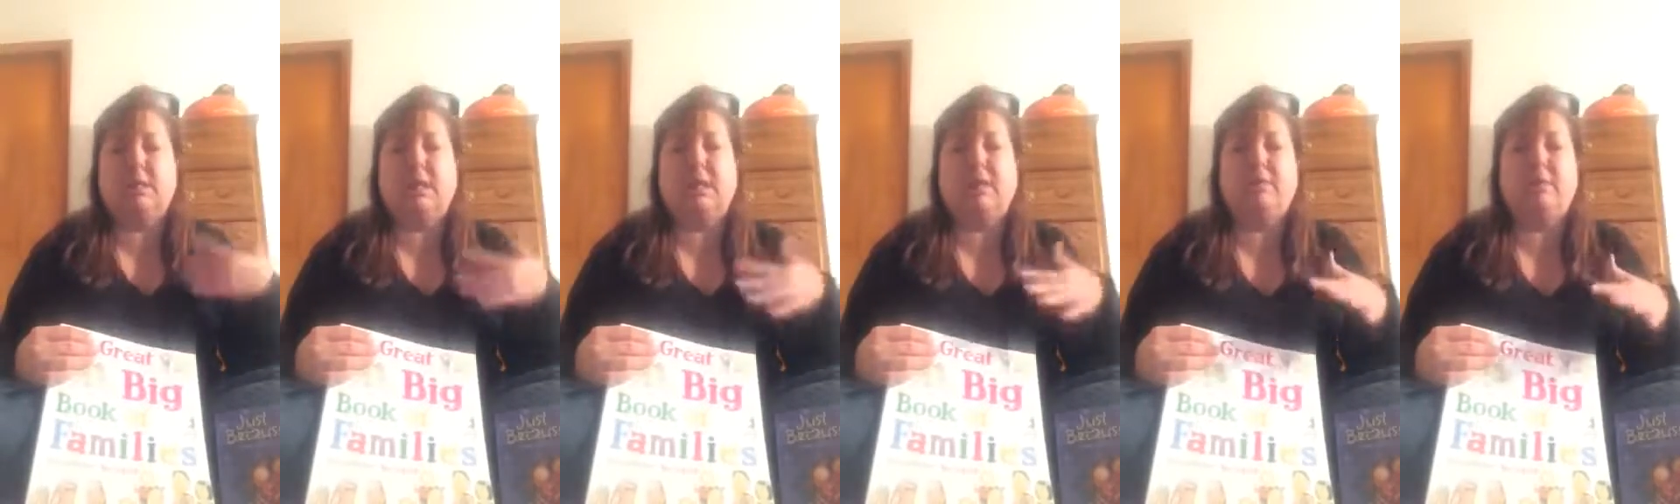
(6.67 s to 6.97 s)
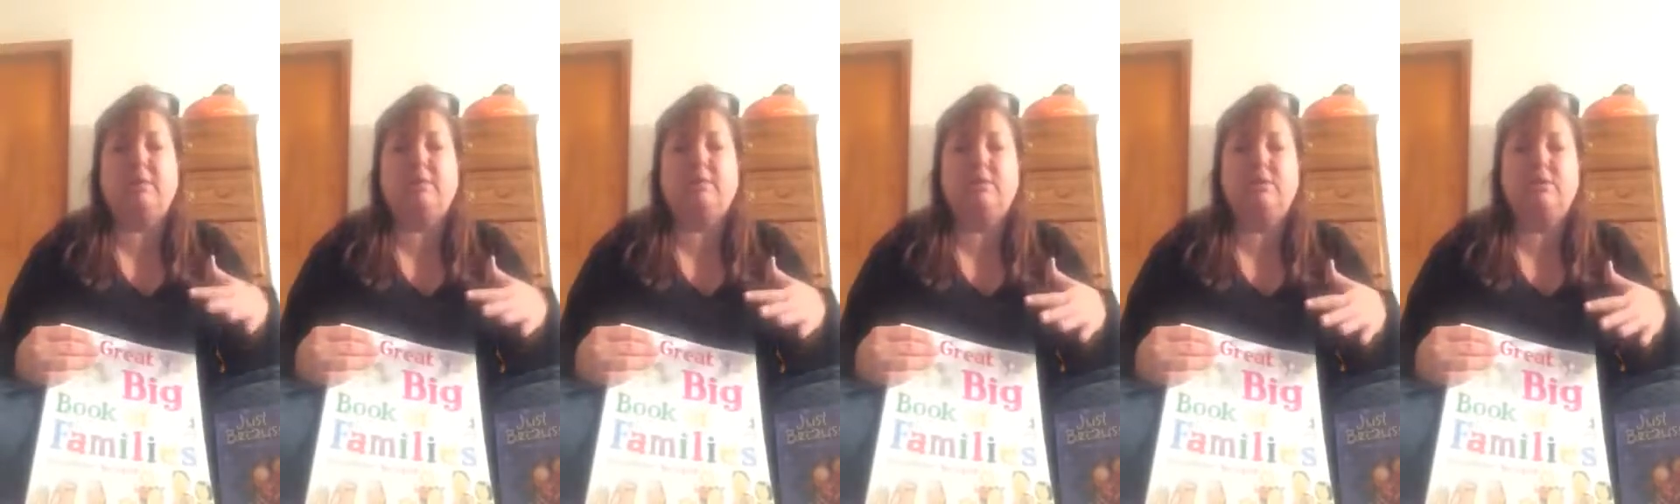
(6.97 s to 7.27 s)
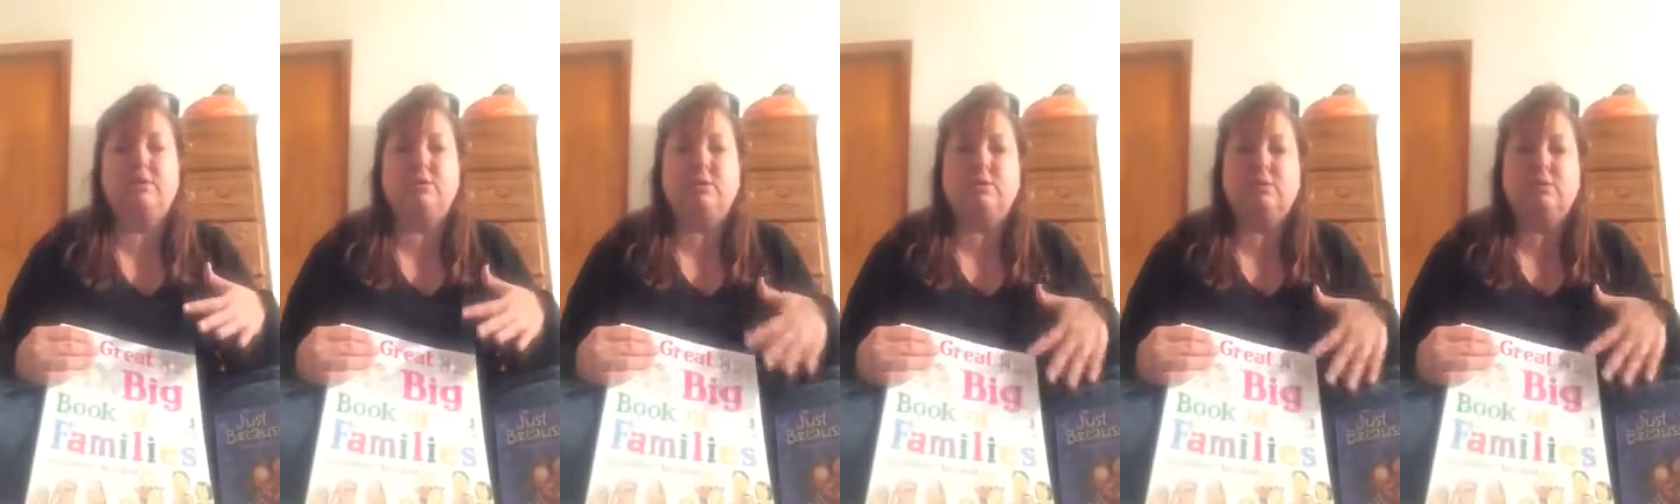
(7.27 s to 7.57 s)
and how I
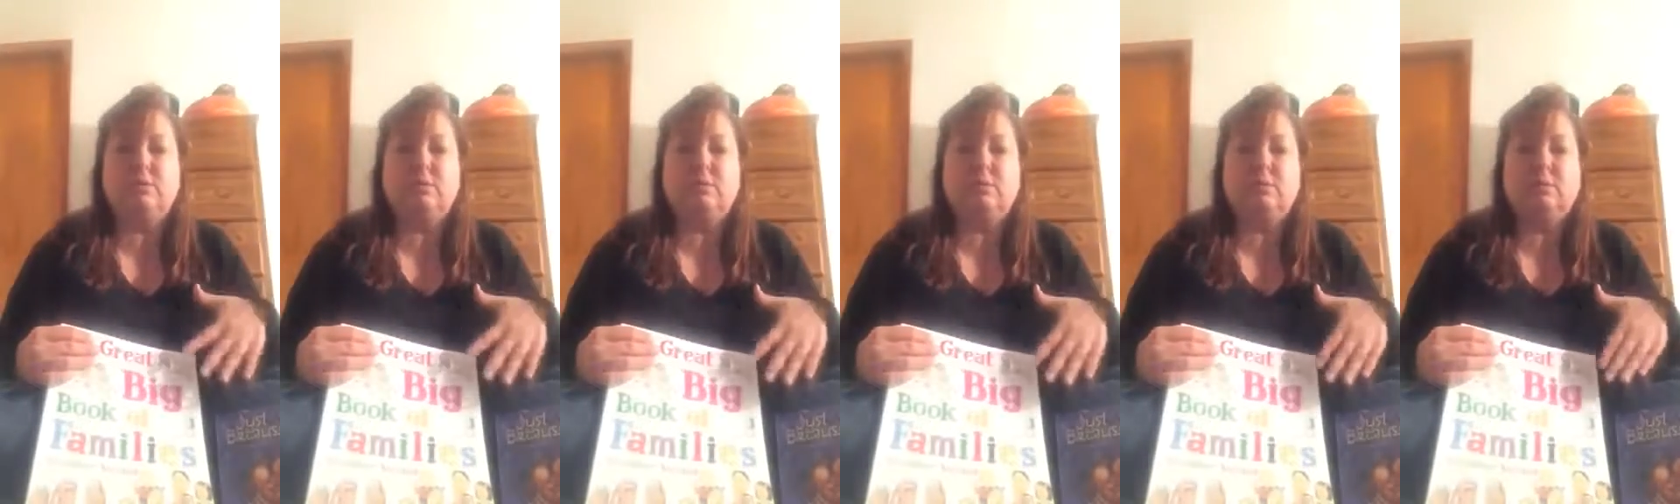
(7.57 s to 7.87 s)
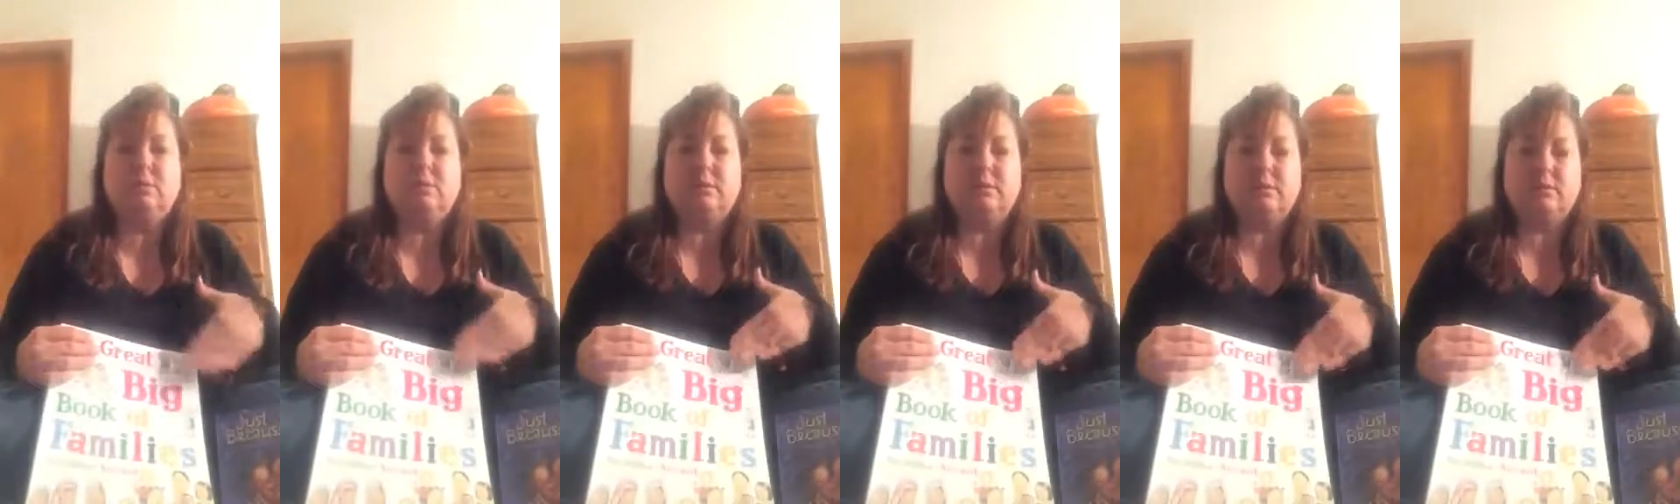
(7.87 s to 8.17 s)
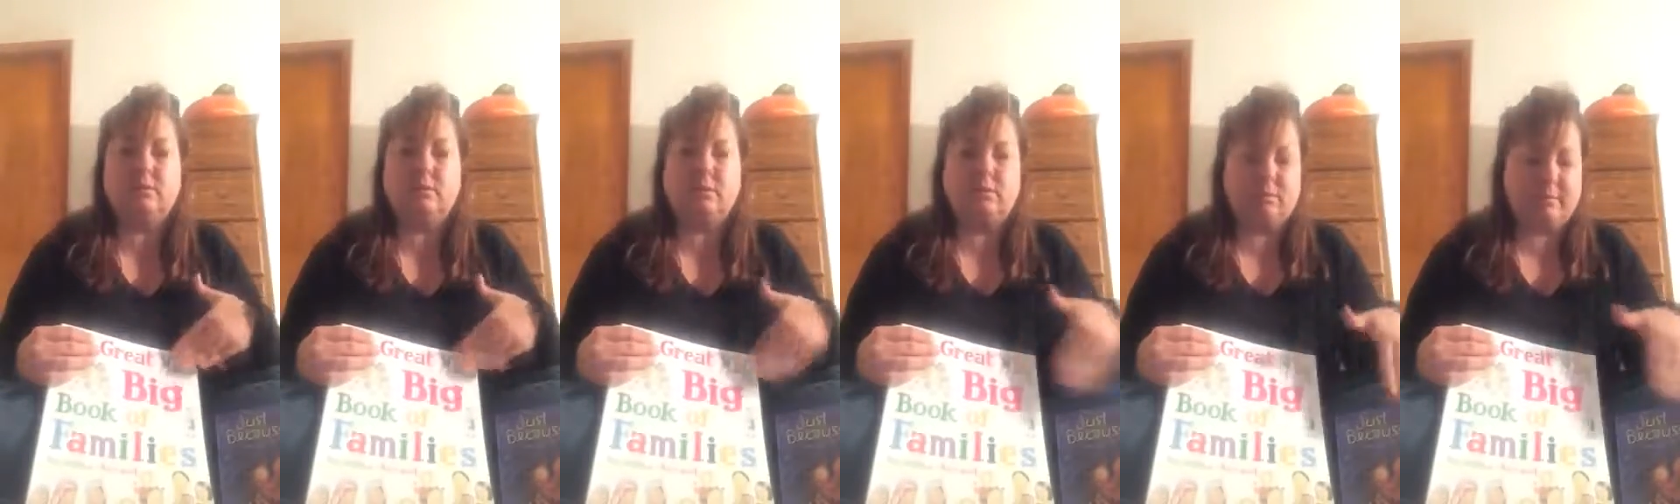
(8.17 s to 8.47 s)
would do
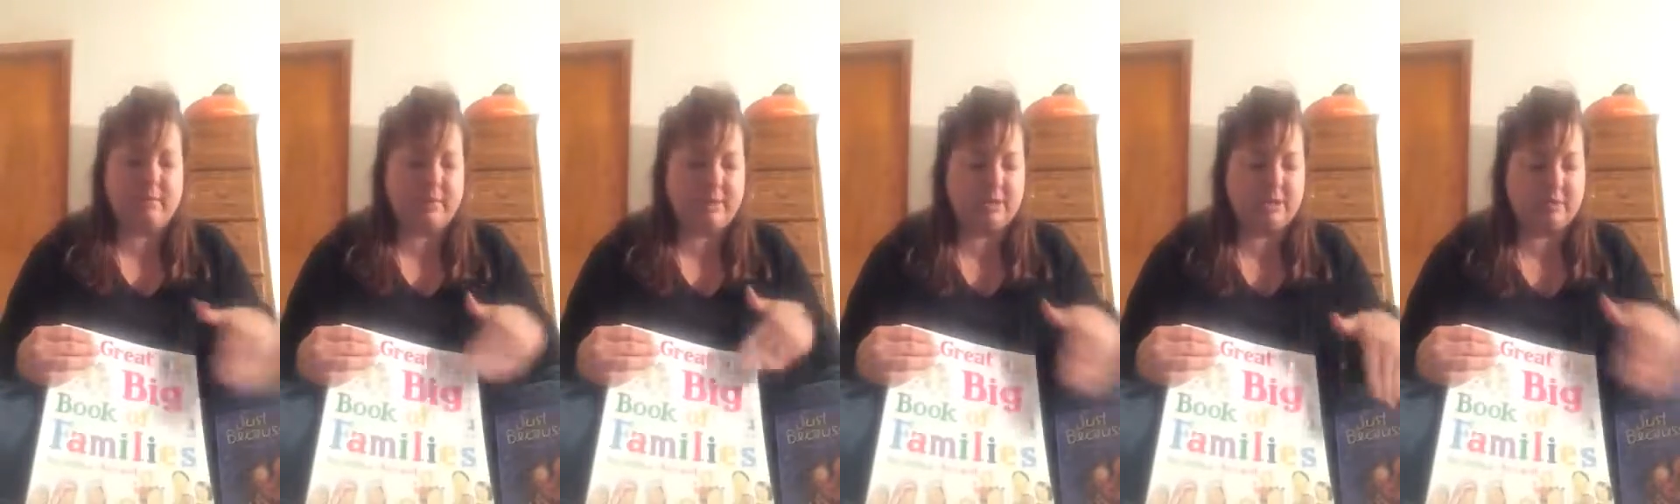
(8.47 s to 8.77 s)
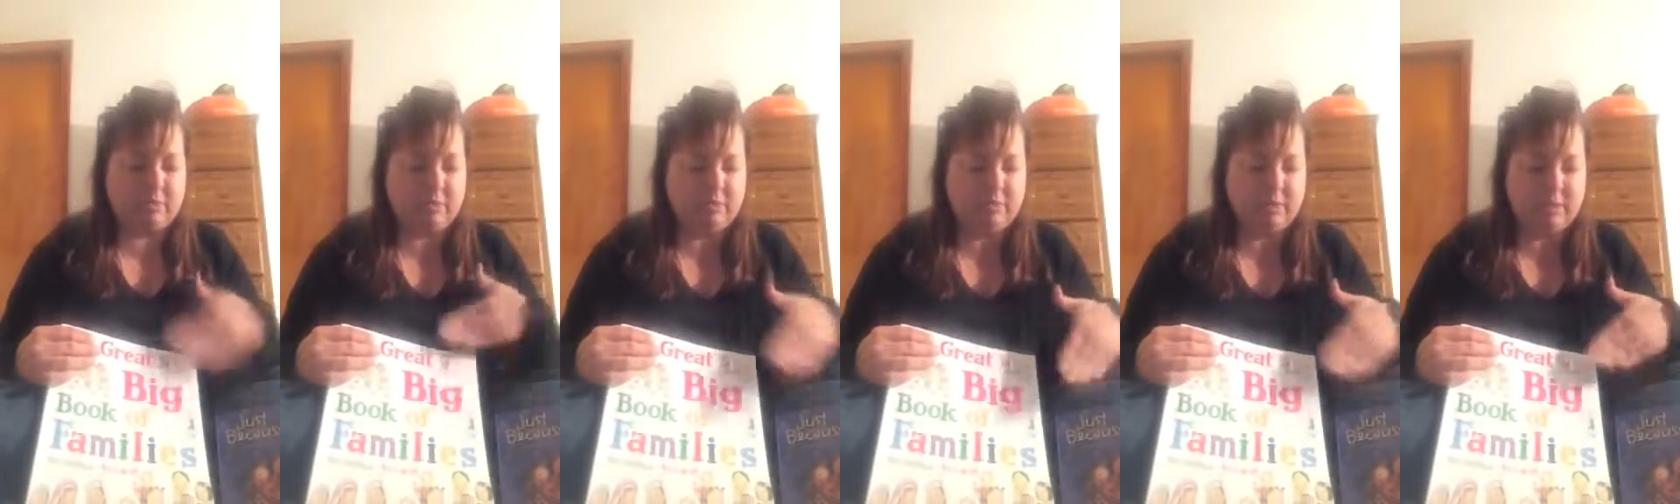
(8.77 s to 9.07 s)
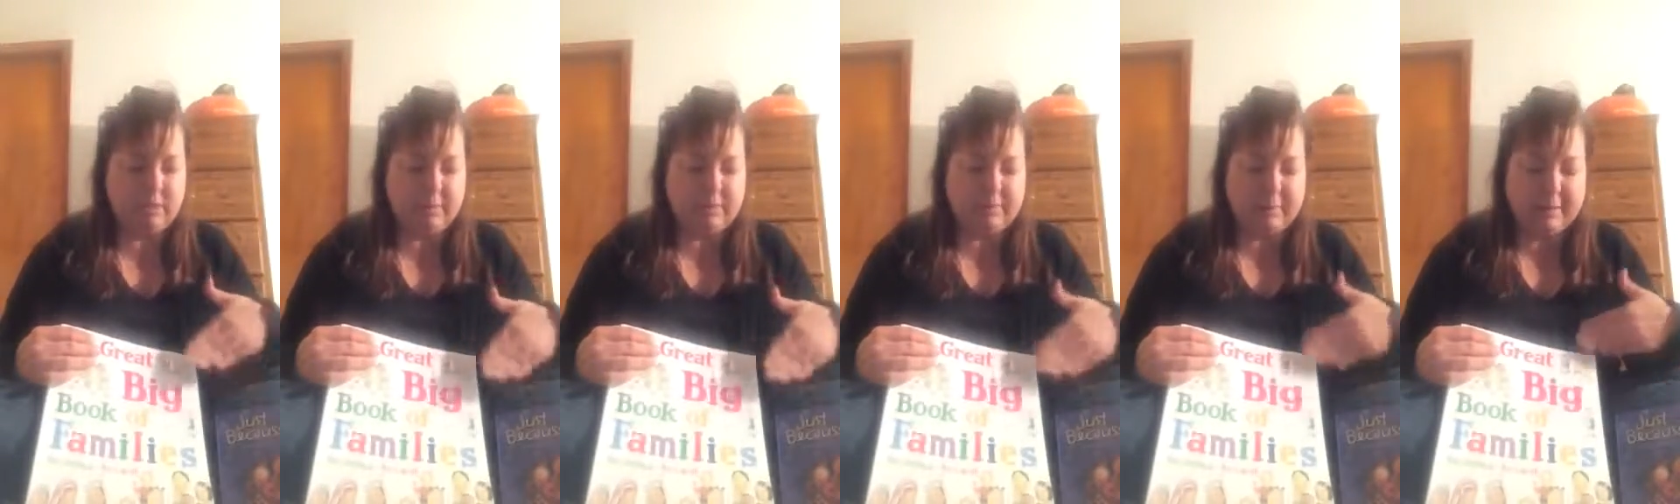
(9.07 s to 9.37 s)
this with my
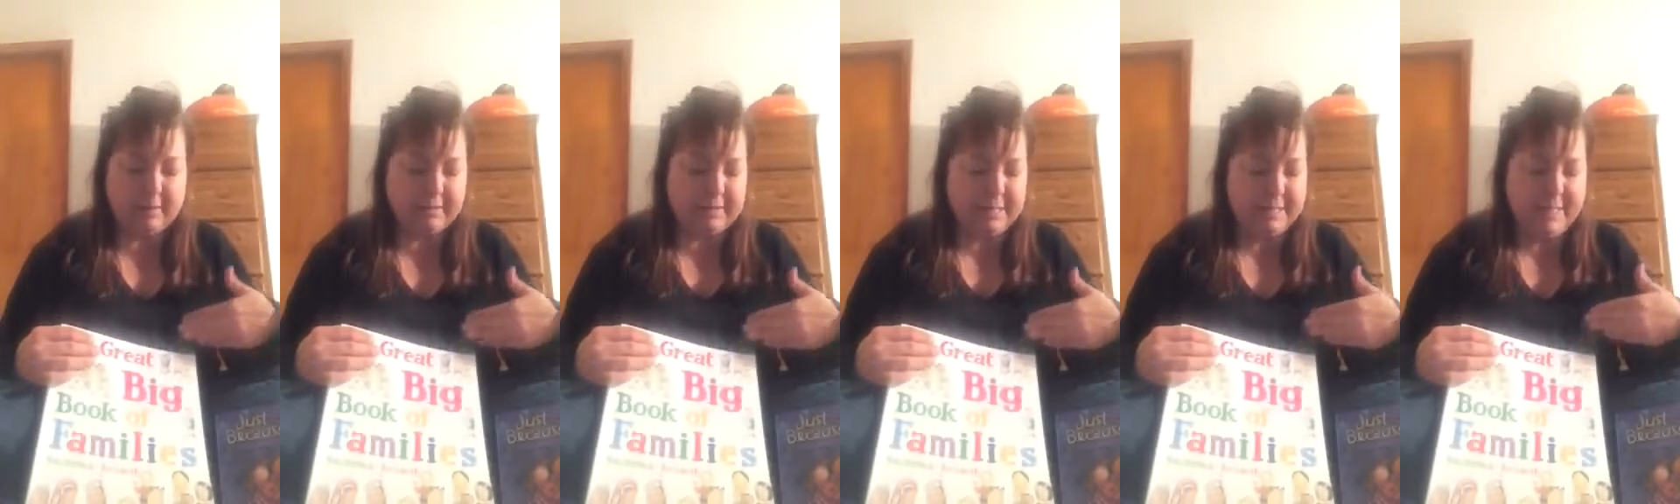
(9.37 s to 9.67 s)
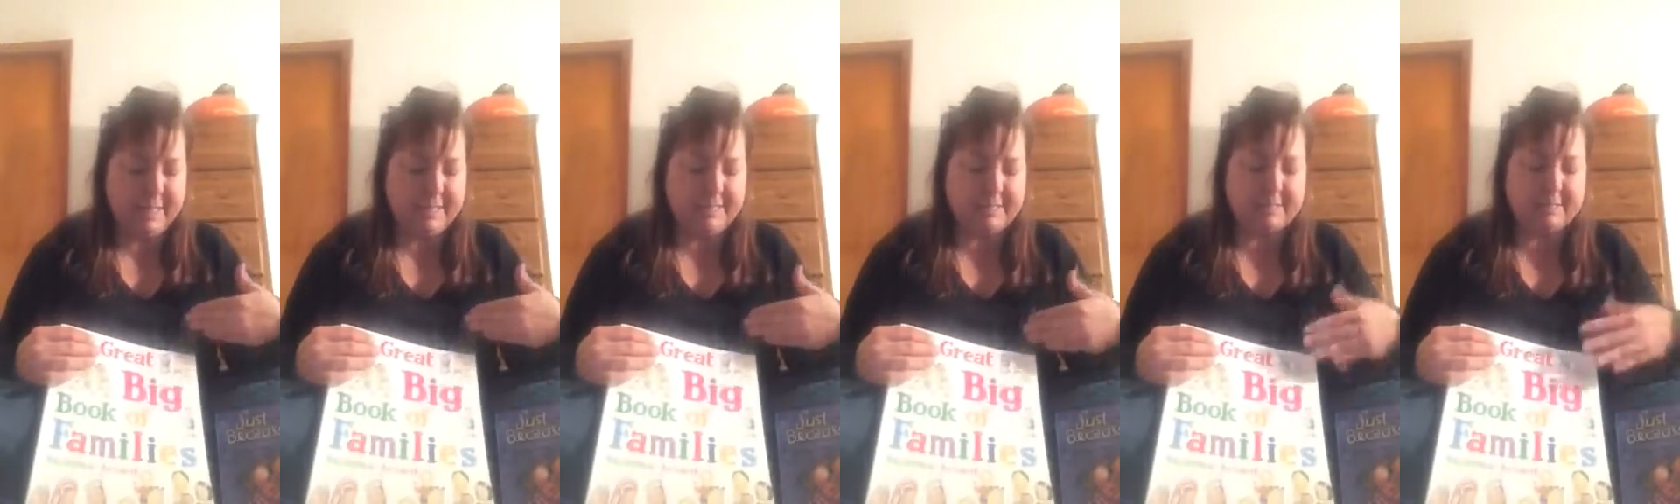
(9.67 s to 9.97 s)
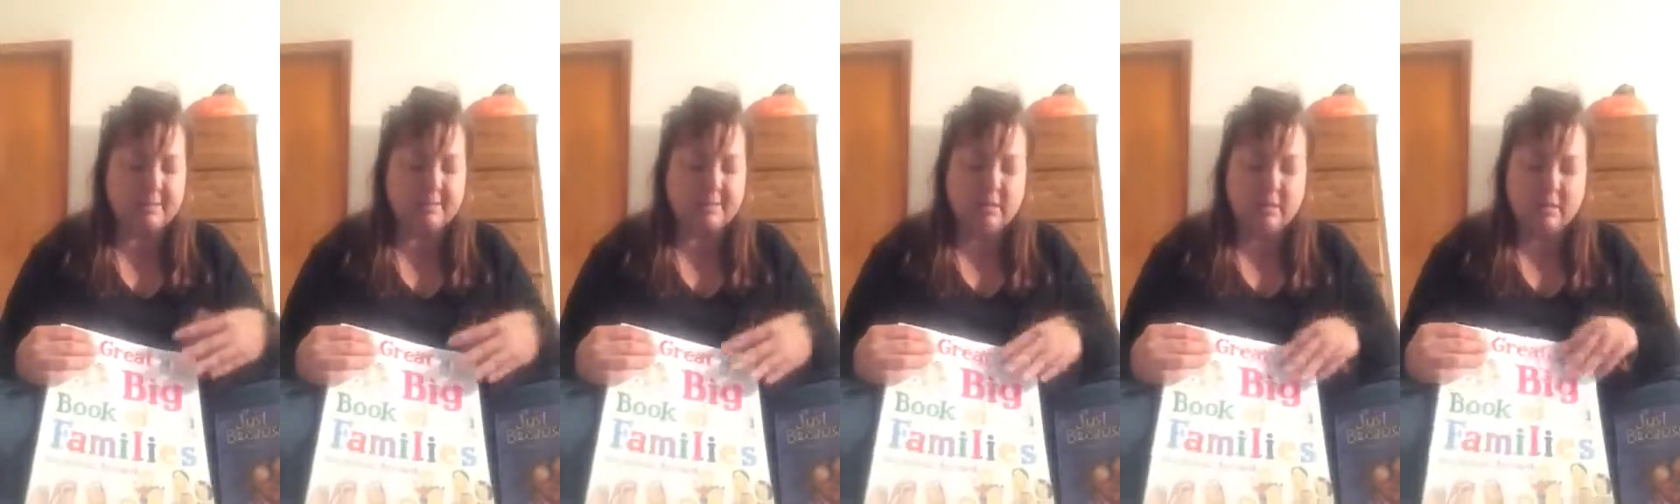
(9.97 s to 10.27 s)
children and in my
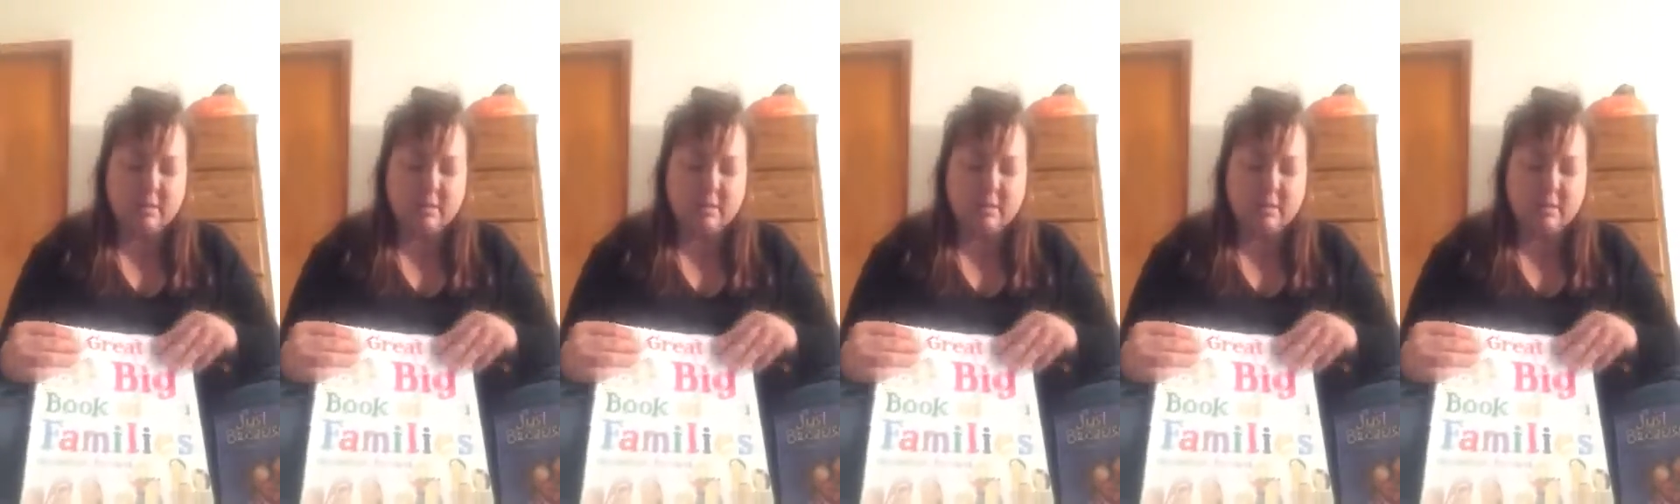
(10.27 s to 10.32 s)
class.